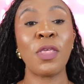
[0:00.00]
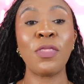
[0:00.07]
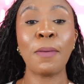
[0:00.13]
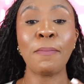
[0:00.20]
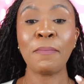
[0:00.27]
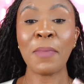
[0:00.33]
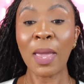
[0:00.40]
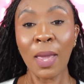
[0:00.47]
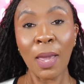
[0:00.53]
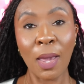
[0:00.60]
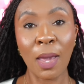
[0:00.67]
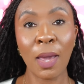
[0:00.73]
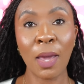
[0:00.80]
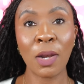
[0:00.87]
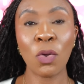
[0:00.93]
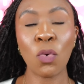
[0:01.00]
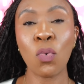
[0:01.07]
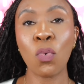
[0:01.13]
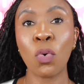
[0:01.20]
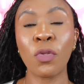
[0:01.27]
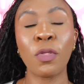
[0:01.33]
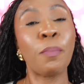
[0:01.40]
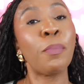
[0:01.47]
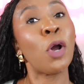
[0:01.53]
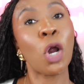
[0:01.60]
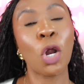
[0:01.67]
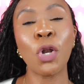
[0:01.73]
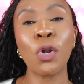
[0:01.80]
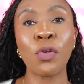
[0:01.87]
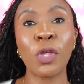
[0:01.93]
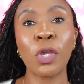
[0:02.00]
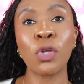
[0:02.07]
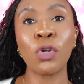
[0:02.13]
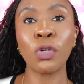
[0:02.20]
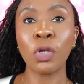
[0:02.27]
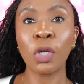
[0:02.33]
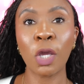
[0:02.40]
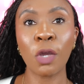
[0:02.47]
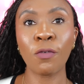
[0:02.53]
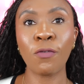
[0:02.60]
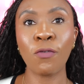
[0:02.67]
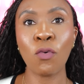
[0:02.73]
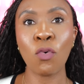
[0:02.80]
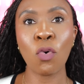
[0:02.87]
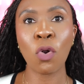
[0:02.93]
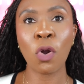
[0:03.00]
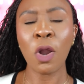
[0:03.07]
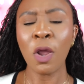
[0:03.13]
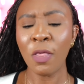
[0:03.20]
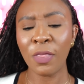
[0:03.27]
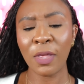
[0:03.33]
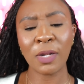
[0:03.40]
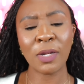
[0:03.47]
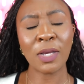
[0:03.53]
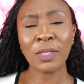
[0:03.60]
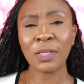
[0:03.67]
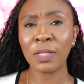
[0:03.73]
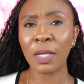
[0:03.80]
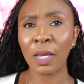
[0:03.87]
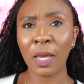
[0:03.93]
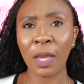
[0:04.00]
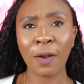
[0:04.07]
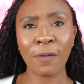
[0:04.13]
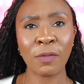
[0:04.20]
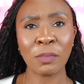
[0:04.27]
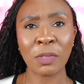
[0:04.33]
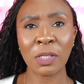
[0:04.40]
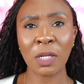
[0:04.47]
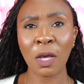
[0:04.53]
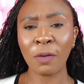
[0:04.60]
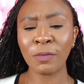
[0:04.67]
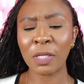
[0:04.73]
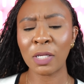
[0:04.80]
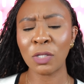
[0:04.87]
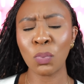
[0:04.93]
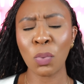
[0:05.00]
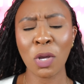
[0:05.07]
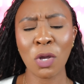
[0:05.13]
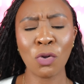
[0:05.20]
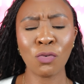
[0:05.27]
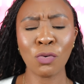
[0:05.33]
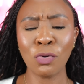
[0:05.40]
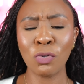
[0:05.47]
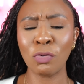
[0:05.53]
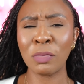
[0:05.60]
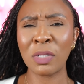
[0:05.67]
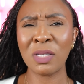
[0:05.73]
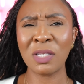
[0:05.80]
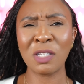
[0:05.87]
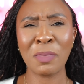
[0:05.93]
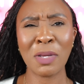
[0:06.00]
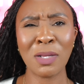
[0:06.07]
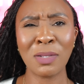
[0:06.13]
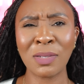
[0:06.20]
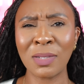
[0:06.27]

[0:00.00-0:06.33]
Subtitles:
then the man or the partner that you're looking for that does take care of themselves. He's well groomed. He smells